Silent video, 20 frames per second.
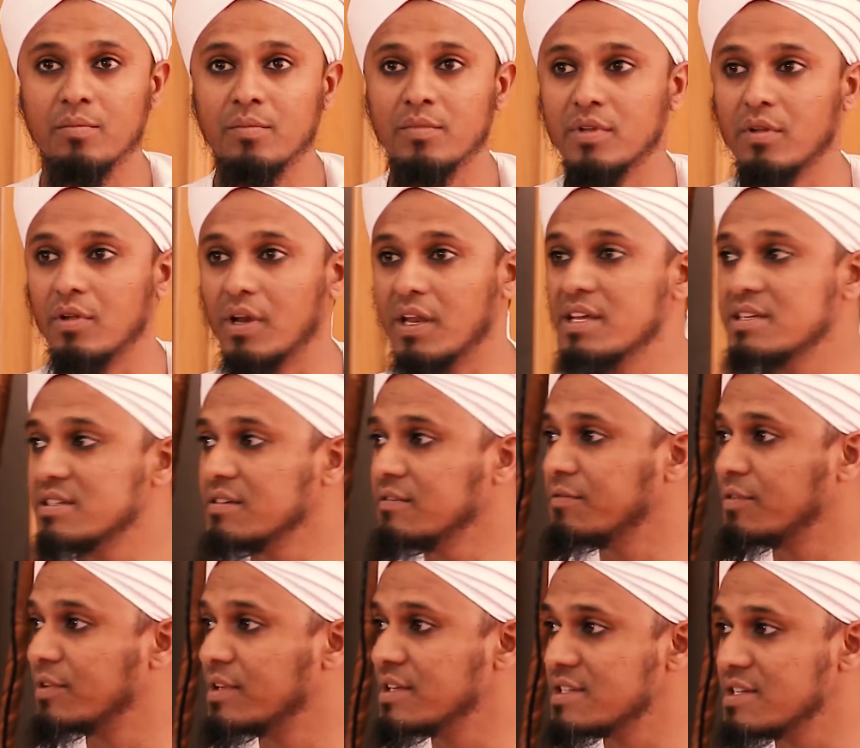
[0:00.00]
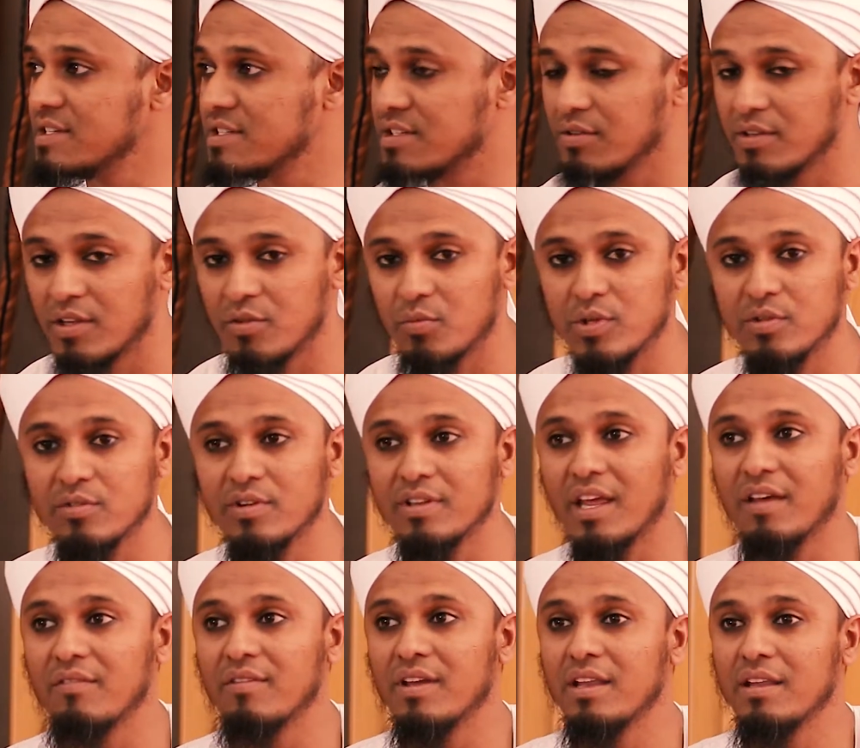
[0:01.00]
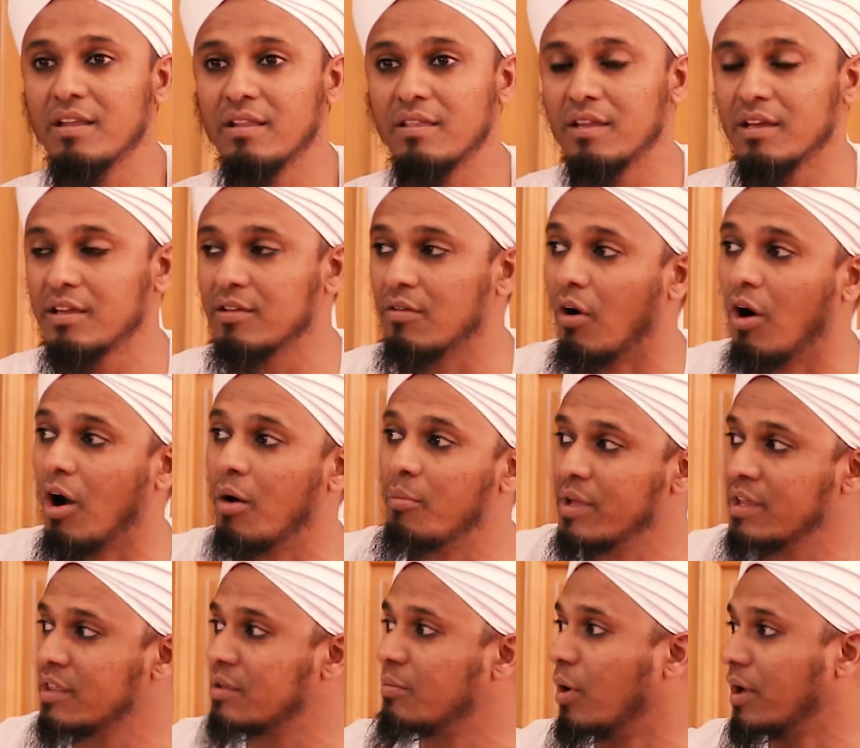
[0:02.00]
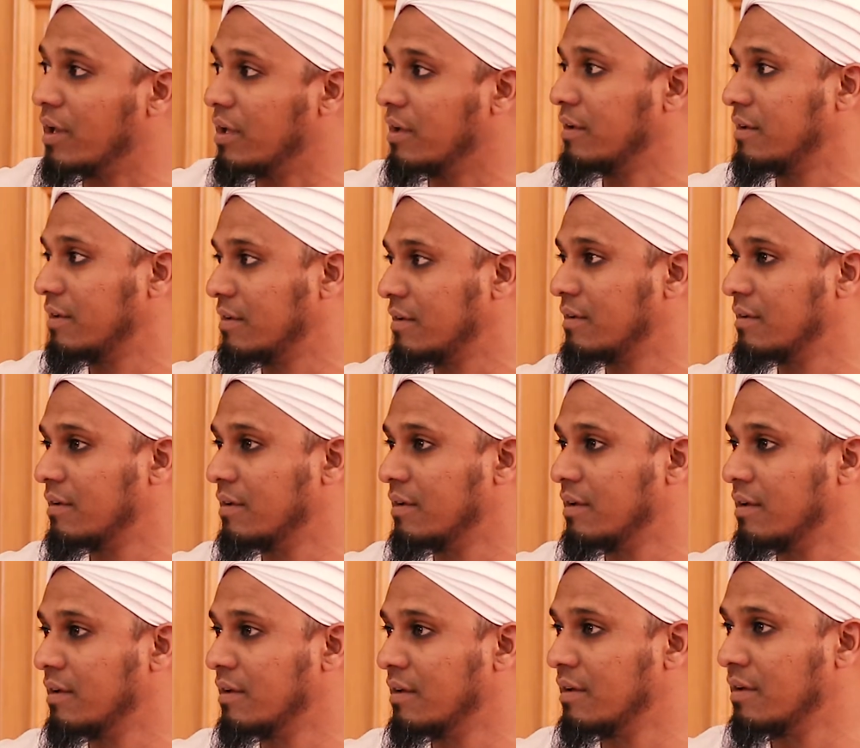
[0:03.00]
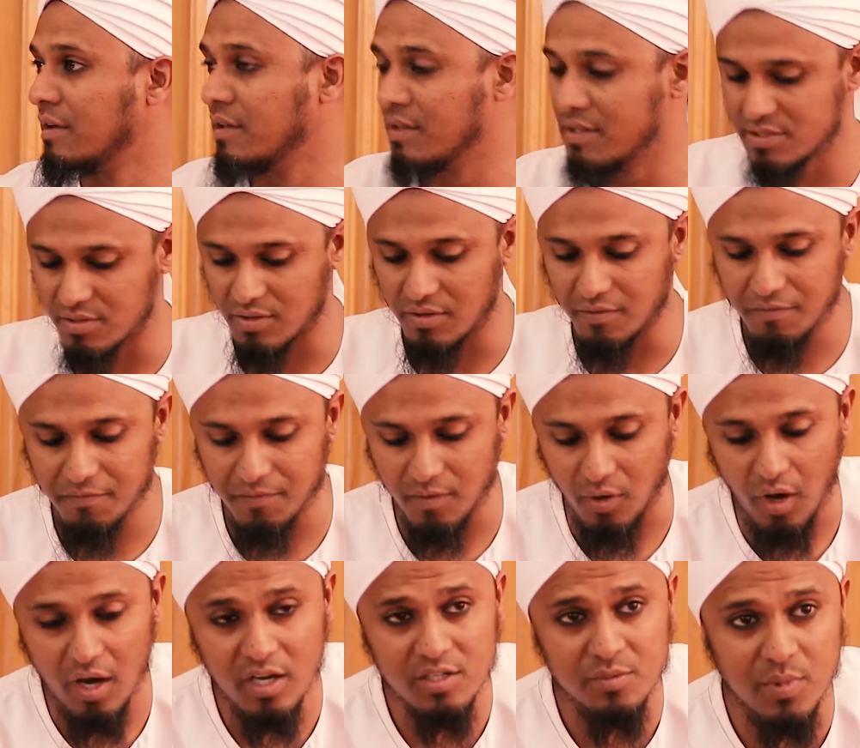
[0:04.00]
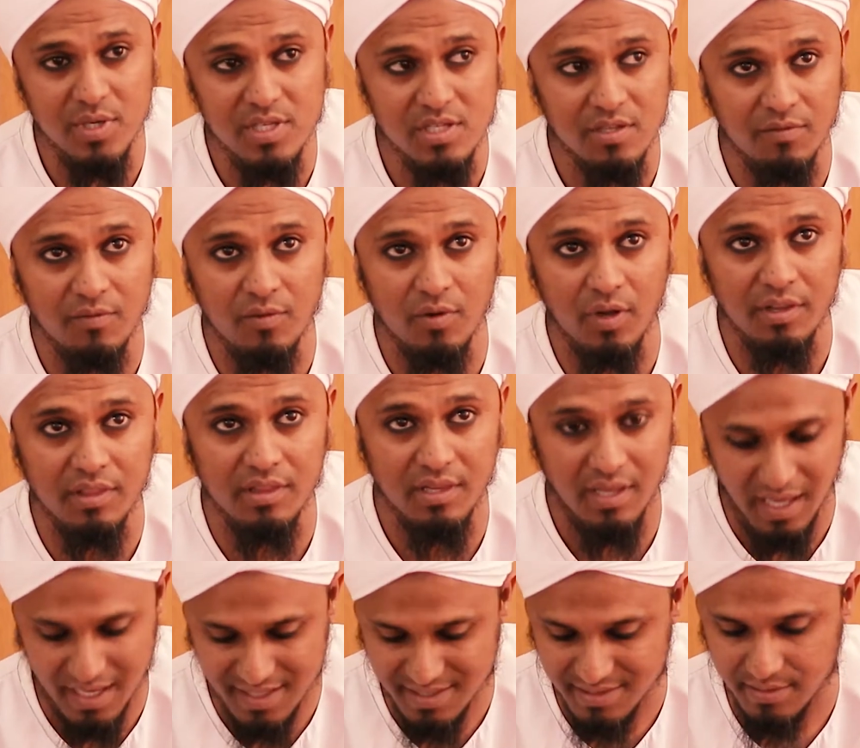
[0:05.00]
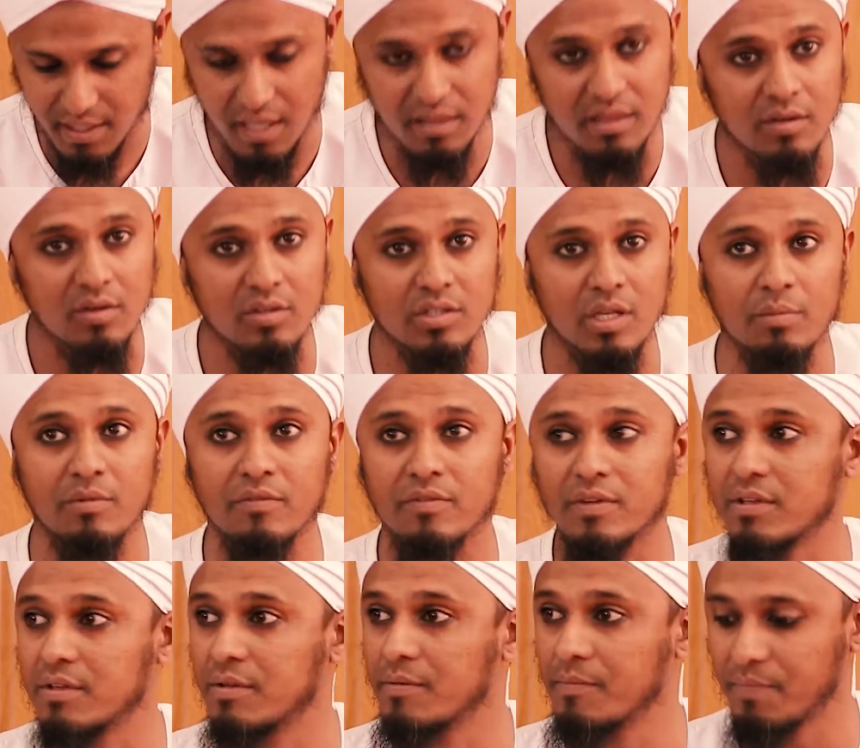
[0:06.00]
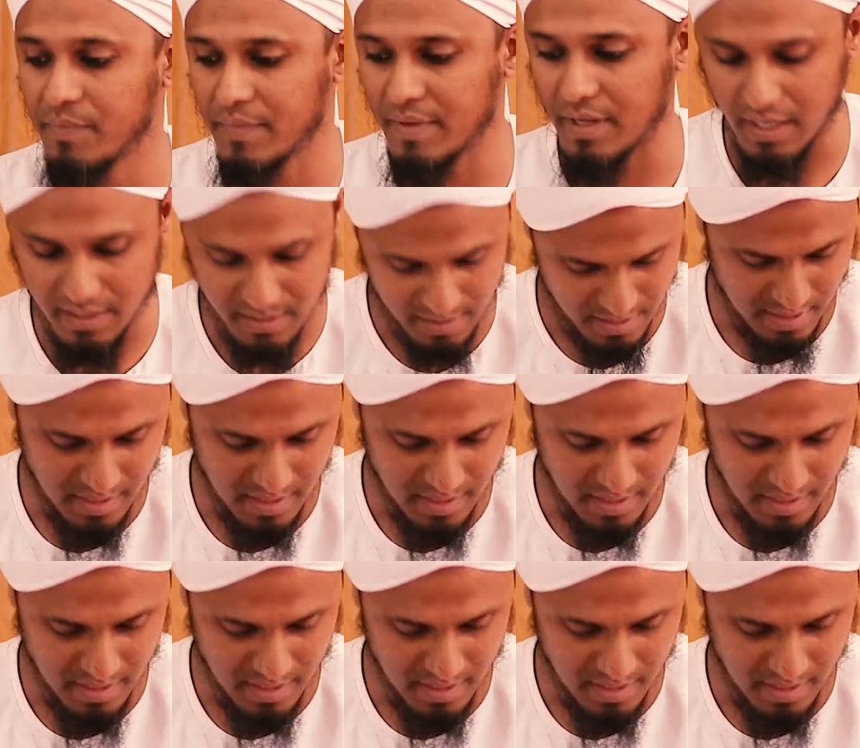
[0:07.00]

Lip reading: The reason for this is so that we do not have anything harming the body. So the last piece of cloth has nothing on top of it. All right?